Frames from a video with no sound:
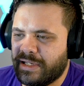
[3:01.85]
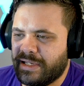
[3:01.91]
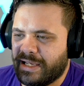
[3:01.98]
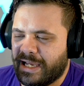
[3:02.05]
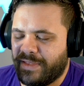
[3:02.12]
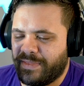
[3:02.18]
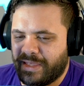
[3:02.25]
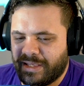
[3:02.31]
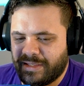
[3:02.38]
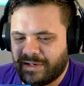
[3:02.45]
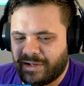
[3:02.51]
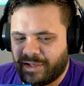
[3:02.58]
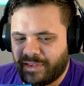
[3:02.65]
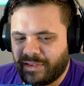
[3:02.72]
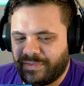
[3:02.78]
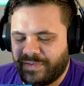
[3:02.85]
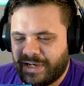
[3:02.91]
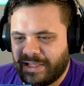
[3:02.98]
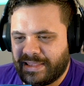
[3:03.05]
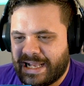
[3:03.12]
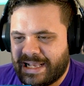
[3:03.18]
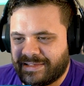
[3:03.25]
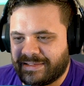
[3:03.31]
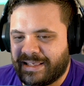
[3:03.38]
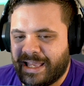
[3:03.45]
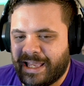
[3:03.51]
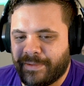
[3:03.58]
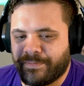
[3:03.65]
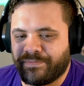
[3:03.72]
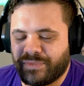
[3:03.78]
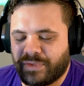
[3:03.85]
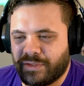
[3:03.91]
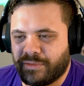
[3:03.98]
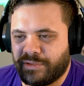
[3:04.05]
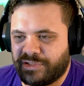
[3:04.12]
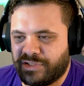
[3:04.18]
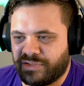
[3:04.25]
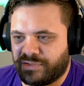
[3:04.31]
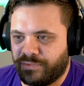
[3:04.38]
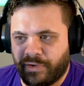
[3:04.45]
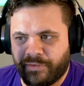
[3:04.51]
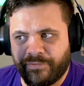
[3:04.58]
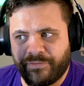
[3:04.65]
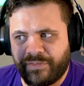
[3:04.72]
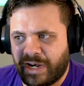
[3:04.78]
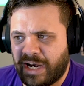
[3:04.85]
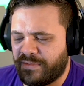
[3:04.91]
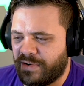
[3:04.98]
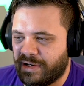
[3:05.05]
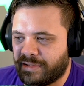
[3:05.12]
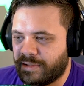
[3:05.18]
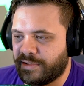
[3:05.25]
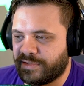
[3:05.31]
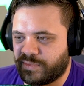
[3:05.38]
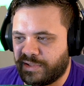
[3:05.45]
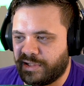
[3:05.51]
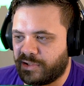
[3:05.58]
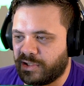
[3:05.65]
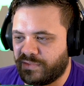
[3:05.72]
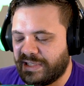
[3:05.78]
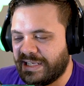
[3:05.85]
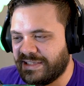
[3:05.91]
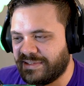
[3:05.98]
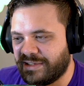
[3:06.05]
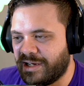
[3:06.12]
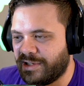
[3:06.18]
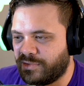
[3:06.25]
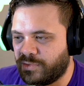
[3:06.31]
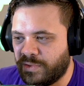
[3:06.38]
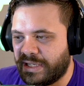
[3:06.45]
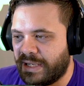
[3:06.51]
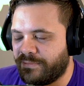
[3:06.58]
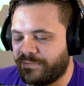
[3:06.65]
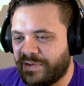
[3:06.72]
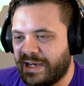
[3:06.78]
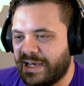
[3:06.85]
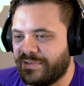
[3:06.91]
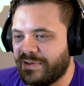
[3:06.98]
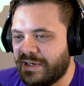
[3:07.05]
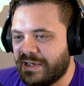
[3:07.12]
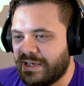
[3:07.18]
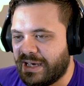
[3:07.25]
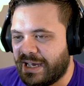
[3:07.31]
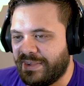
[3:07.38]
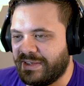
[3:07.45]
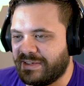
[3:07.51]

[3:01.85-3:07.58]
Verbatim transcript: and then on the very last game, which is a very, very close one, and it could have easily gone to a game five, I think